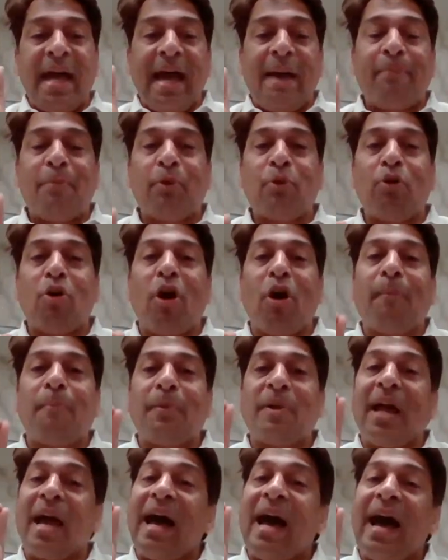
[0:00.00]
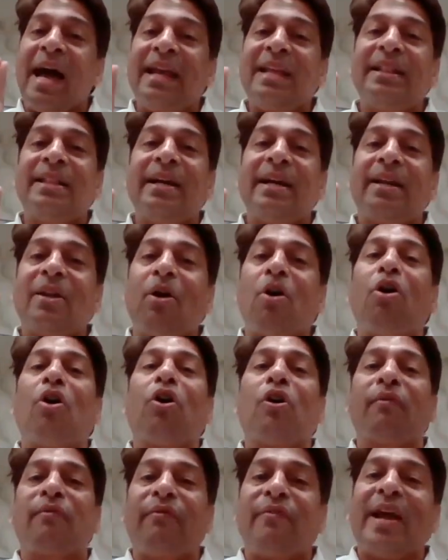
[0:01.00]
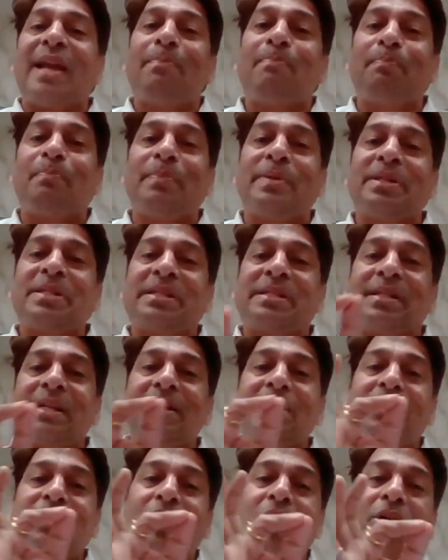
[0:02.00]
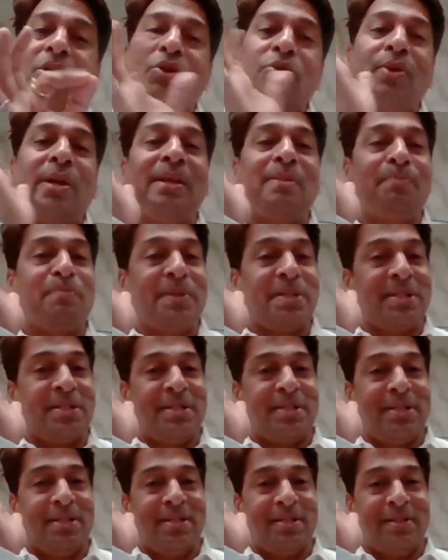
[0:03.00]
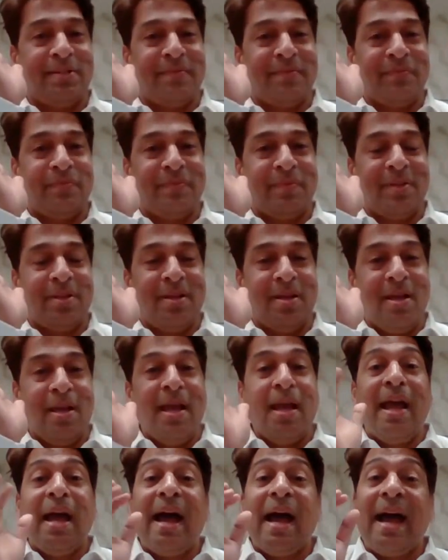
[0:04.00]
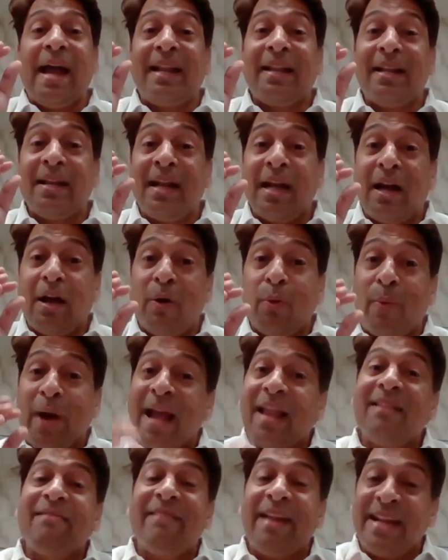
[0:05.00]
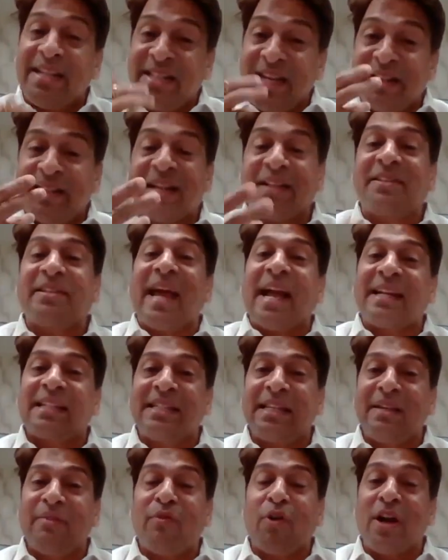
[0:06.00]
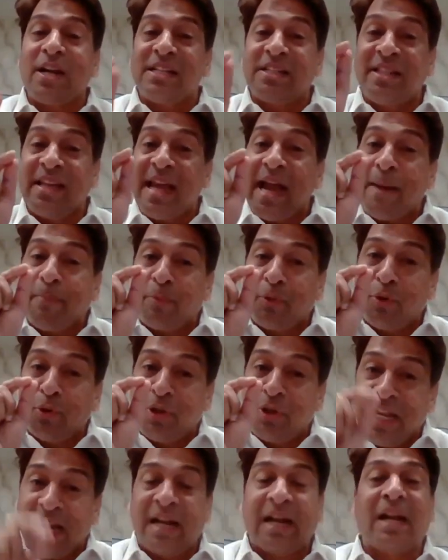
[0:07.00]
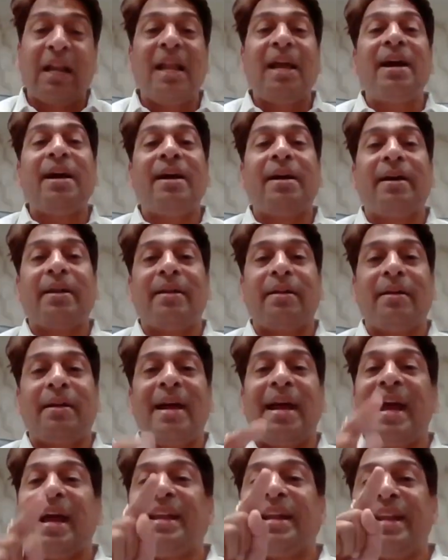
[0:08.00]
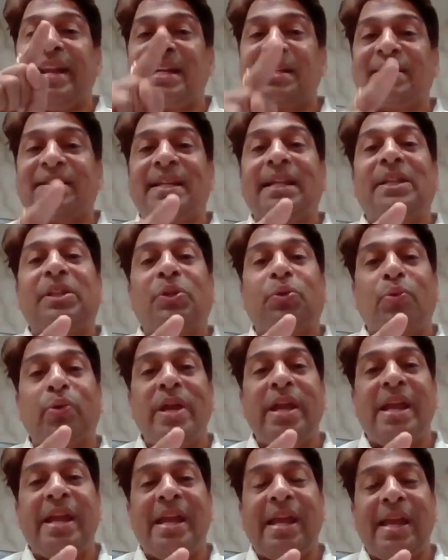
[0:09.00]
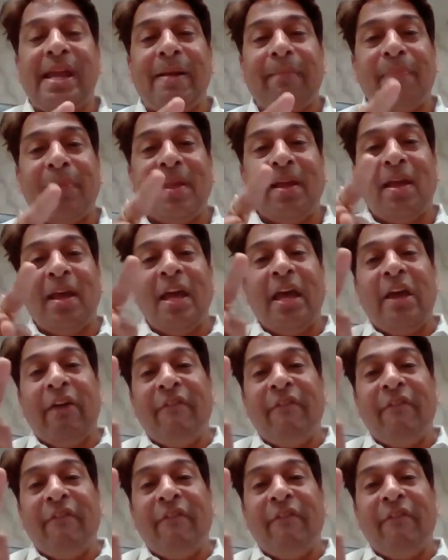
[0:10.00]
They have to opt either or 5% or 12%. And while raising the tax invoice, they have to declare an Annex 3,